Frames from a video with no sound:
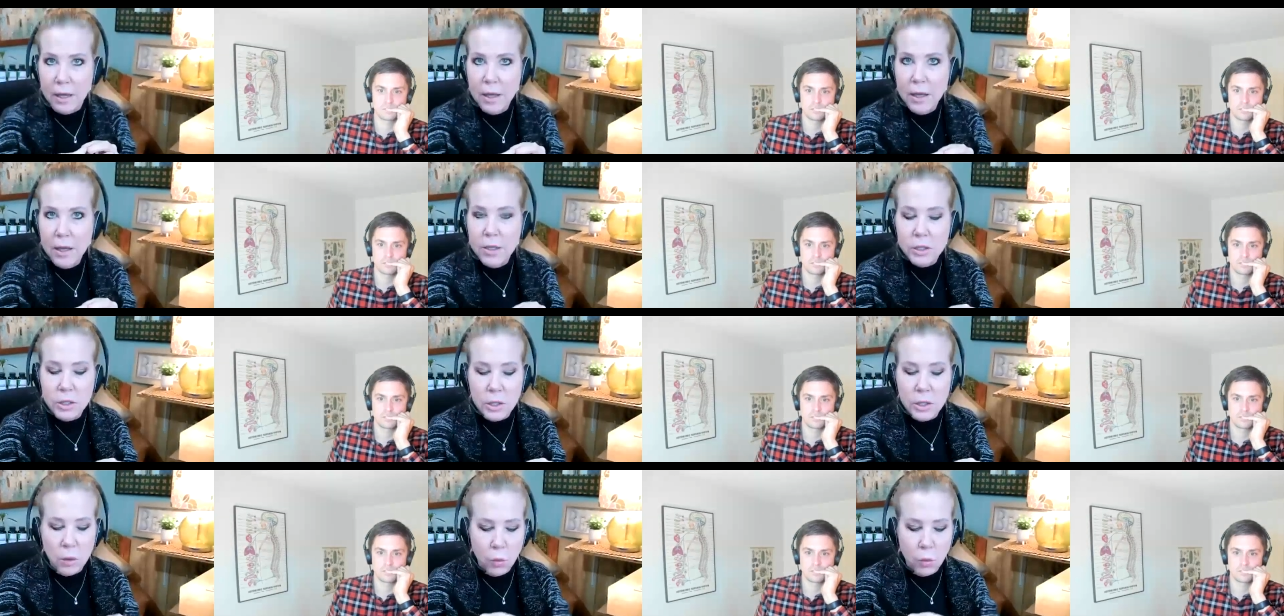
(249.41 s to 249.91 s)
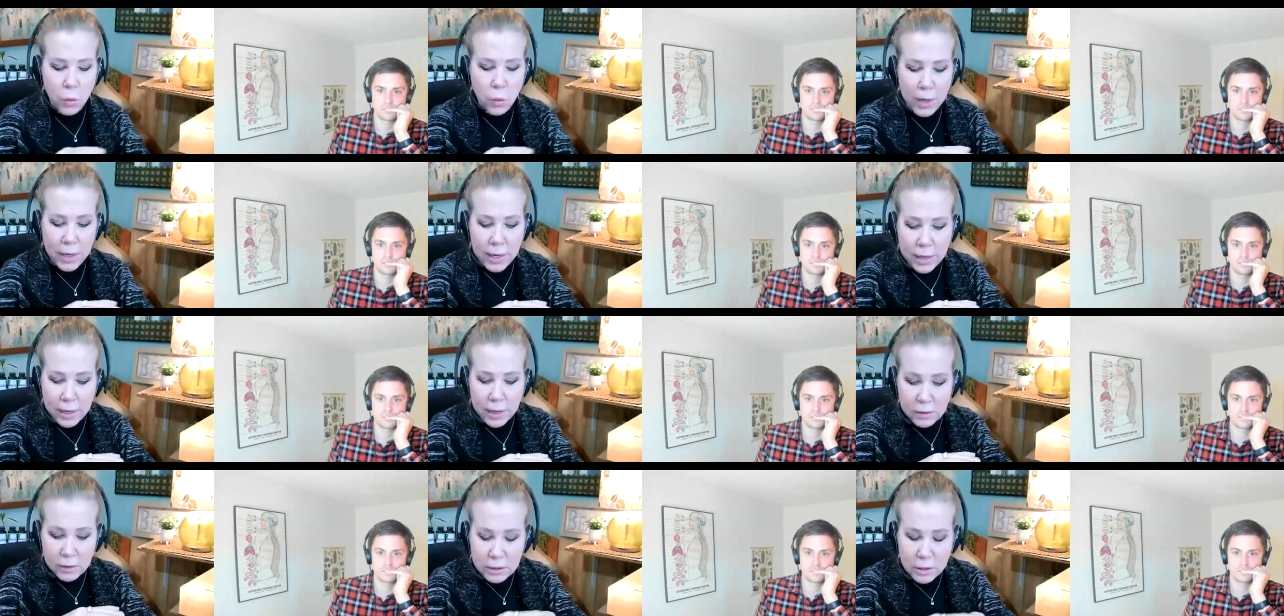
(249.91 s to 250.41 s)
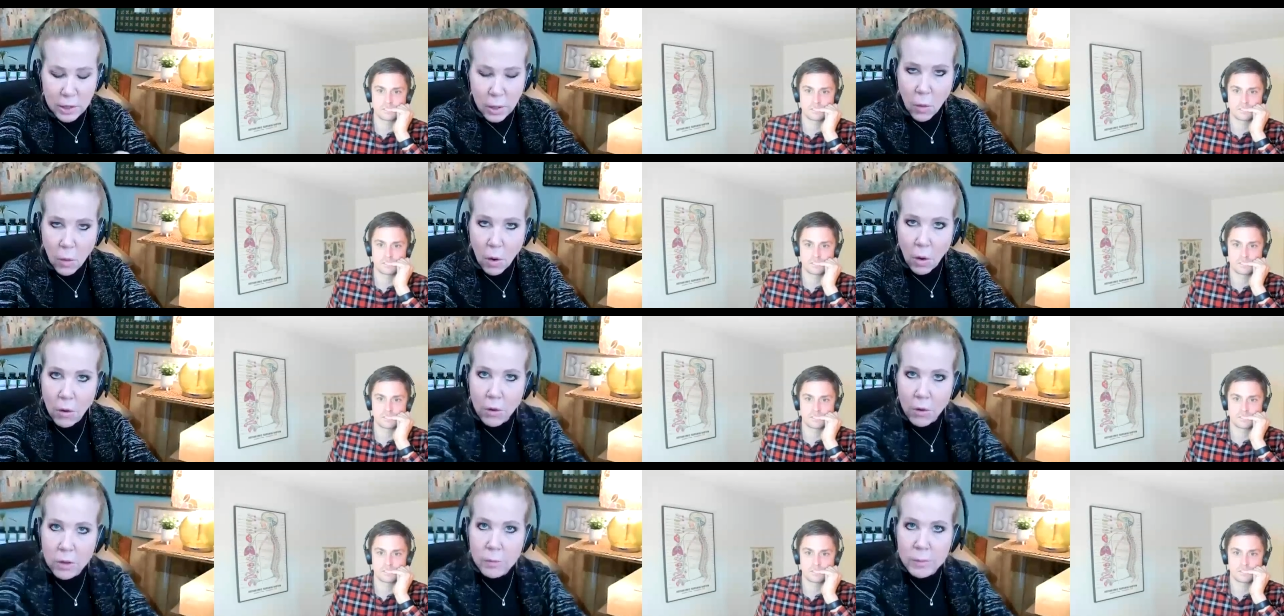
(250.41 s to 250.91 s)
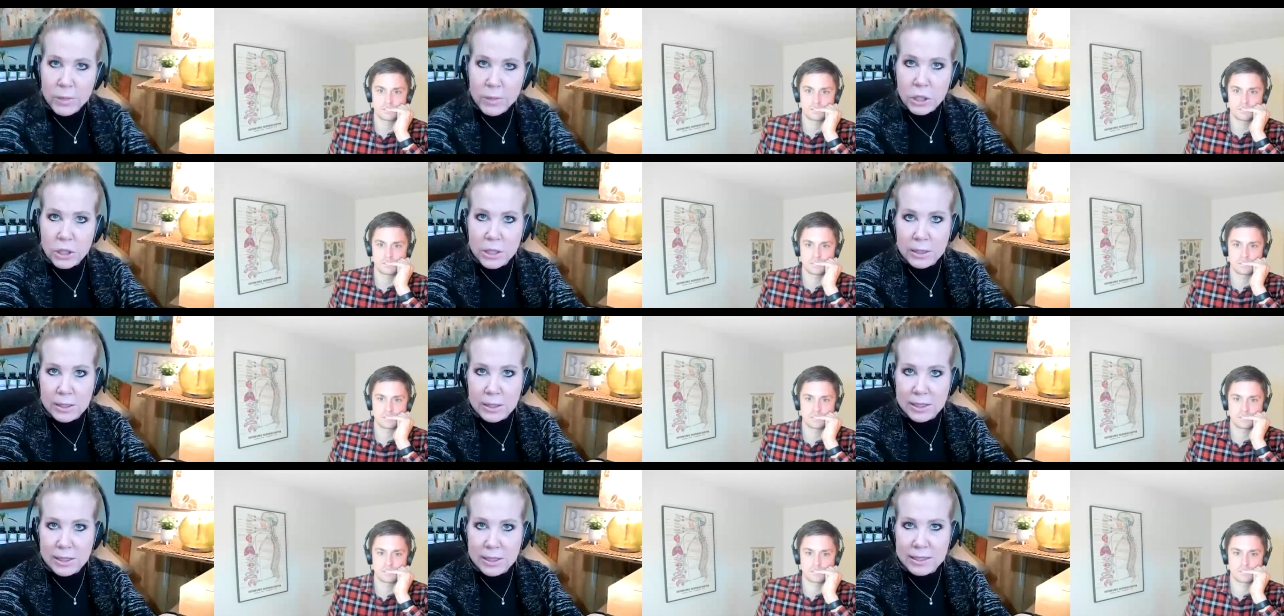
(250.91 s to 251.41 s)
Speaker 1: So we slow all the
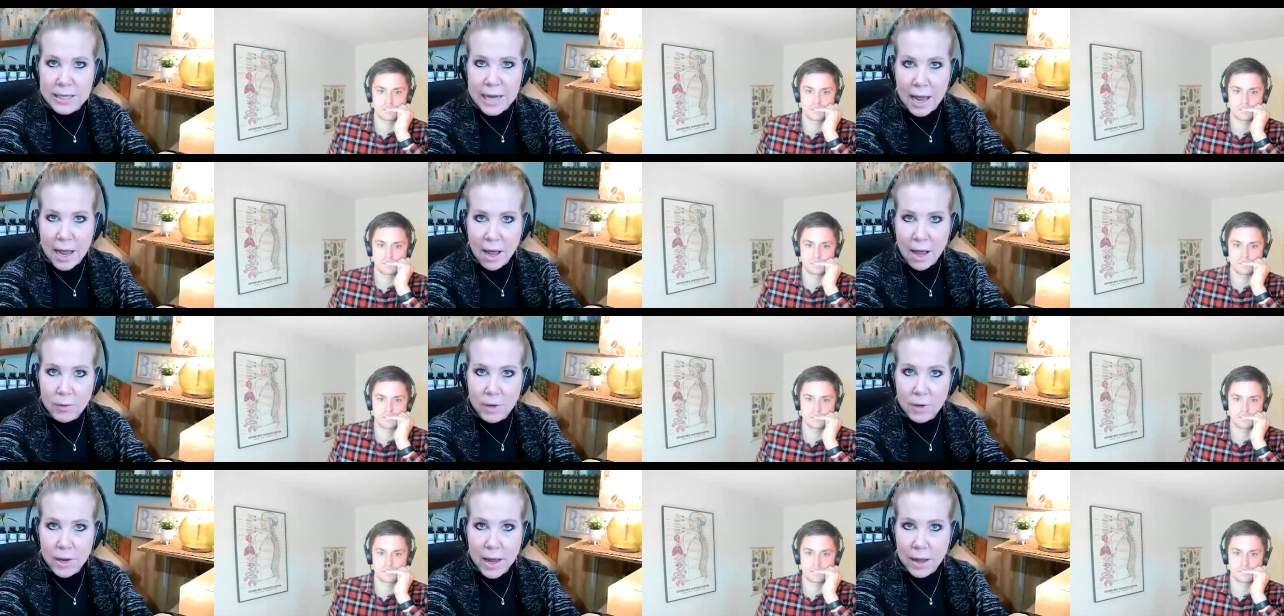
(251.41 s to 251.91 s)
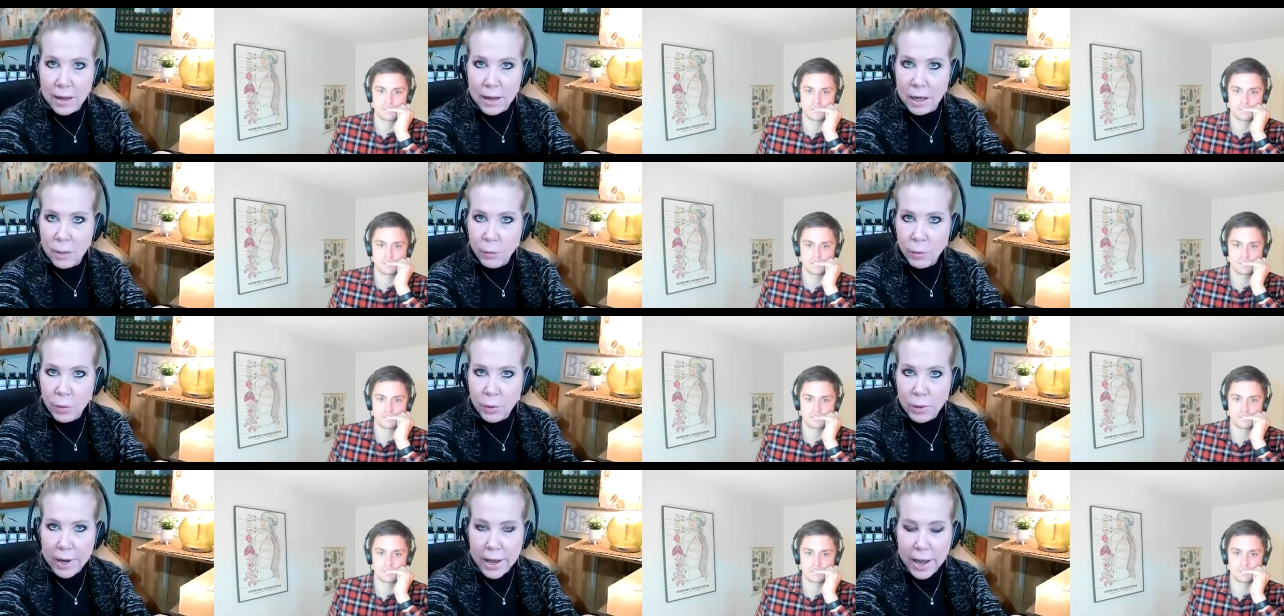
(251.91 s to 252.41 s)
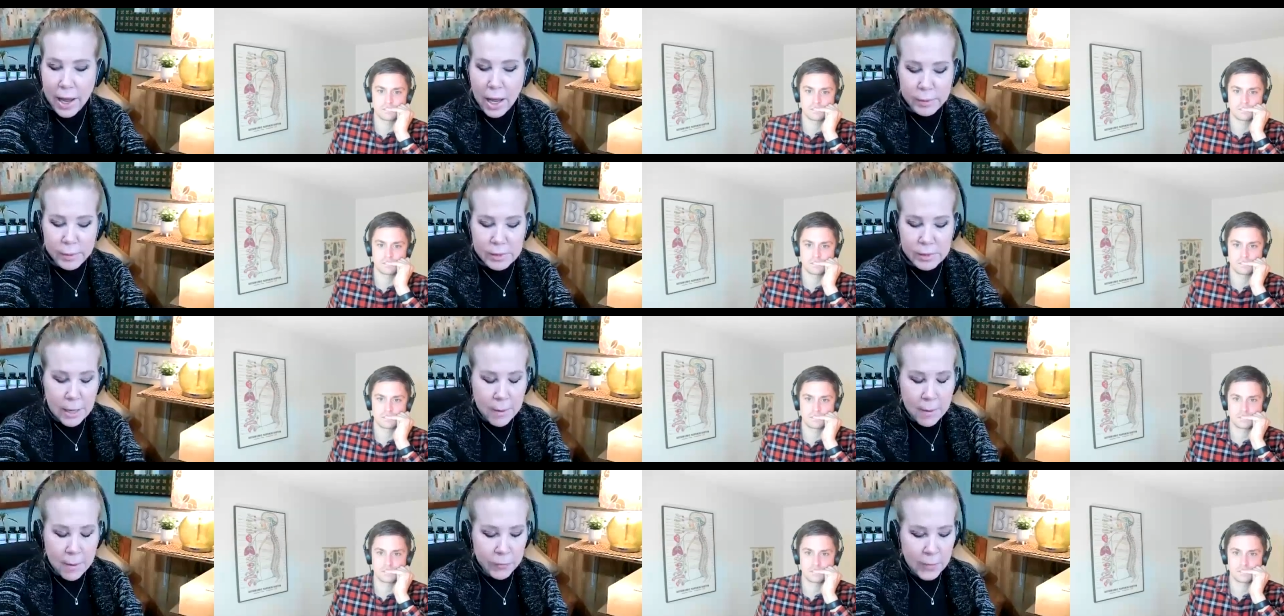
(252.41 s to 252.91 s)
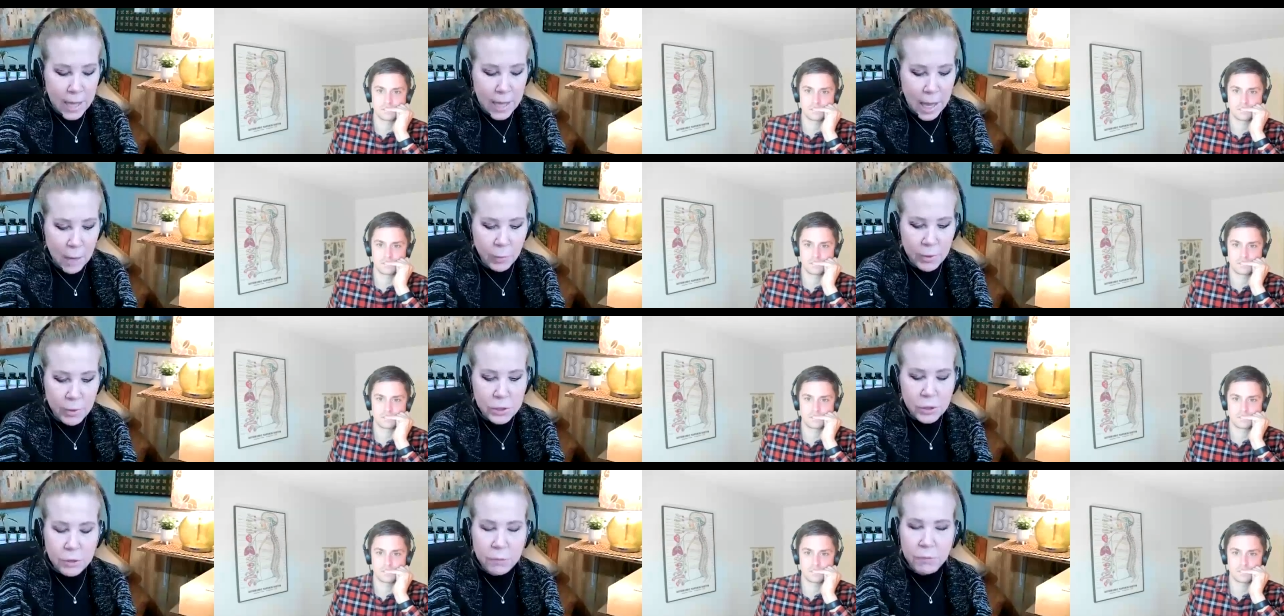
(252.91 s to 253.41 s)
machines down at Emerald Labs and we
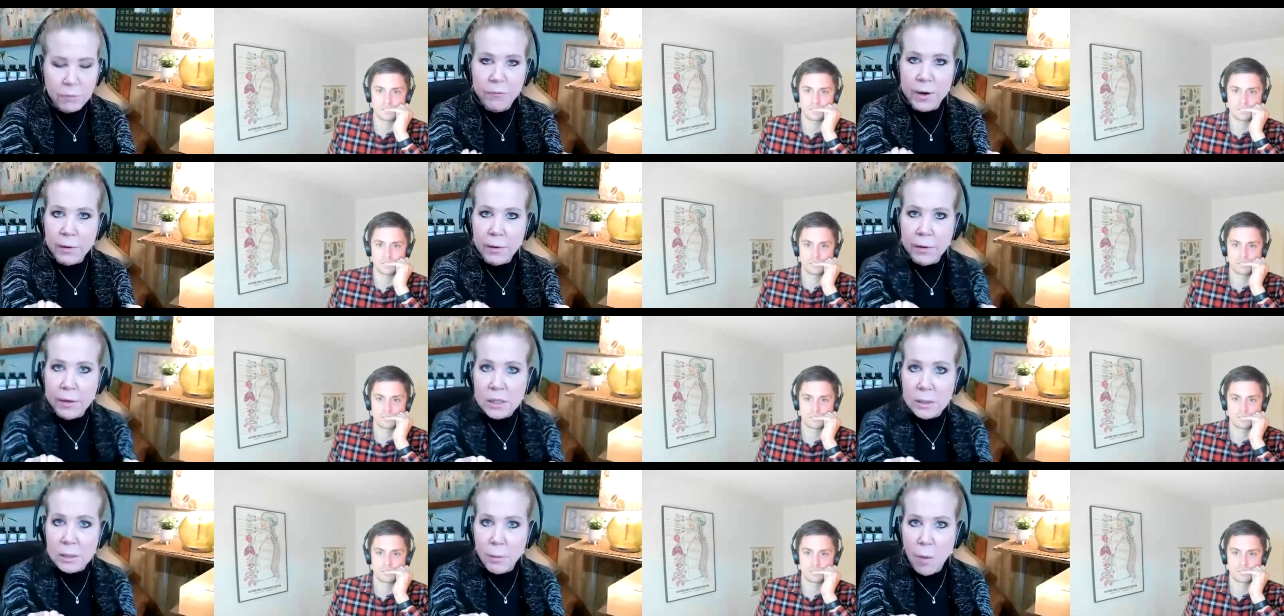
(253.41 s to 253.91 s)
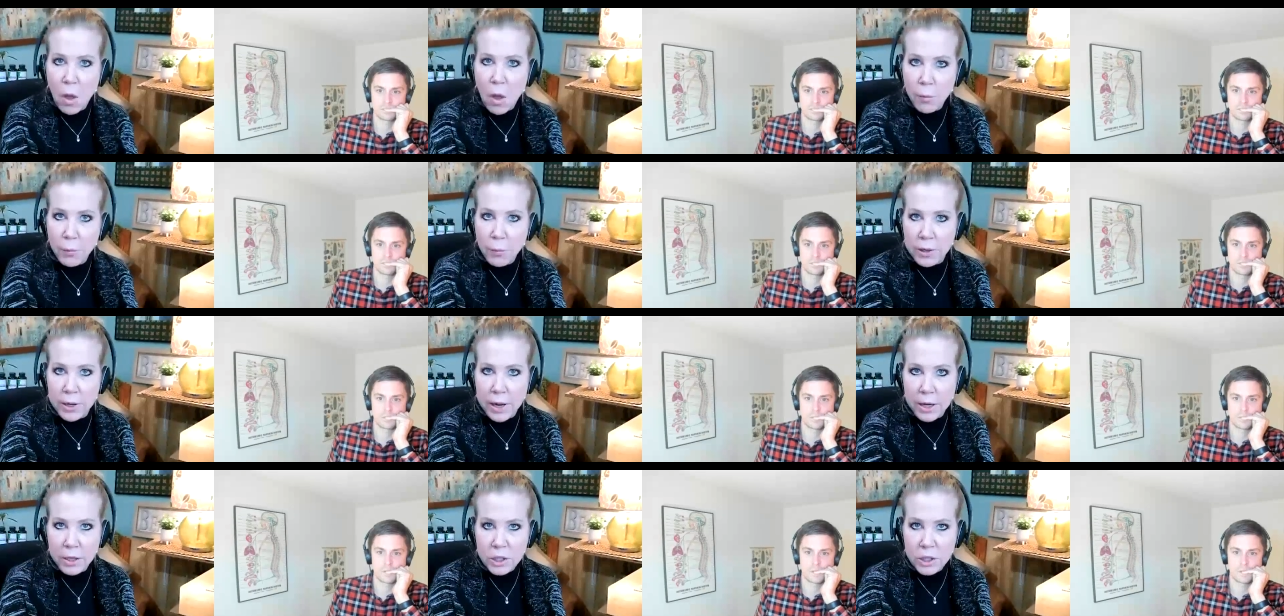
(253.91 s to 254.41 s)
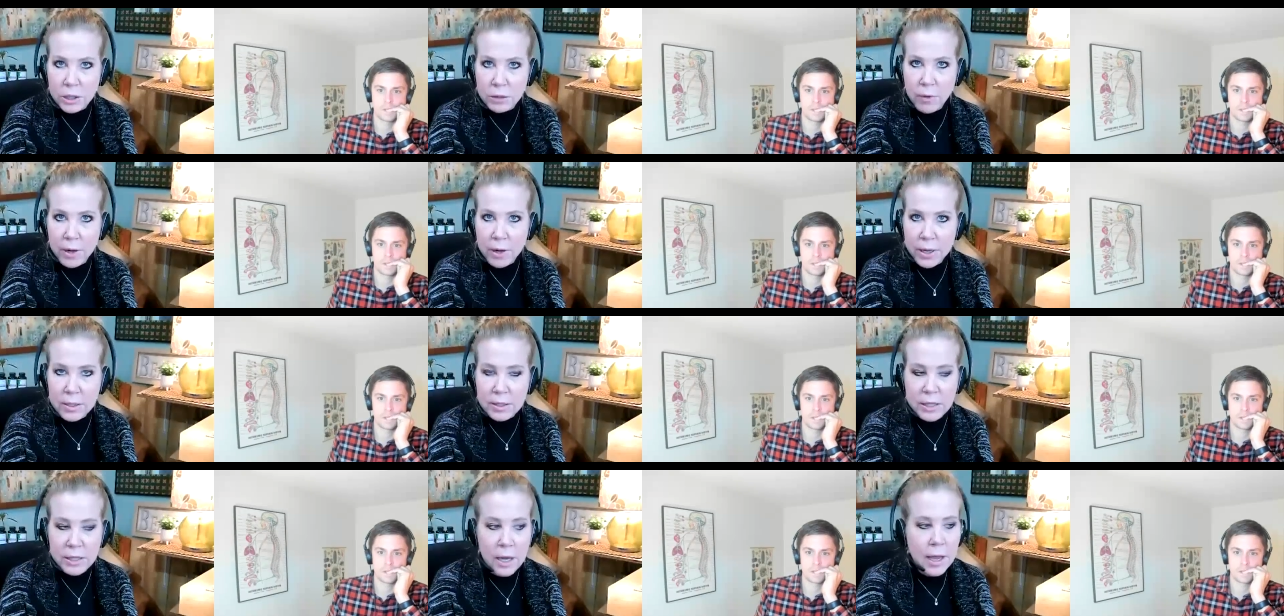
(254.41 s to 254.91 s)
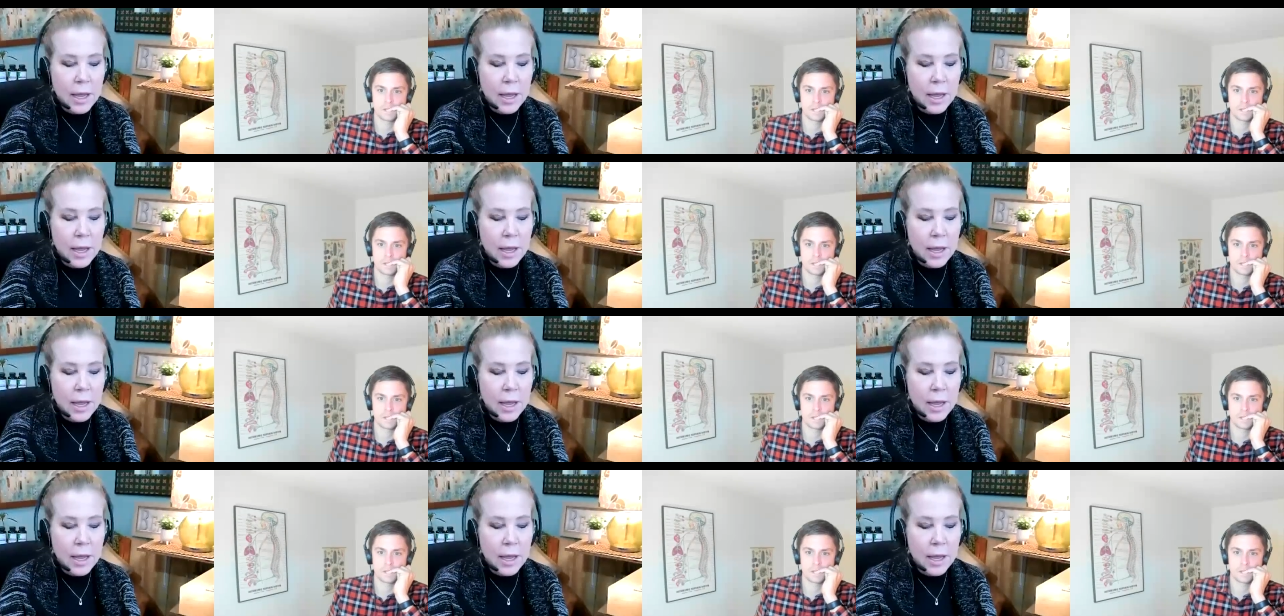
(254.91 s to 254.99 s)
do very small production runs,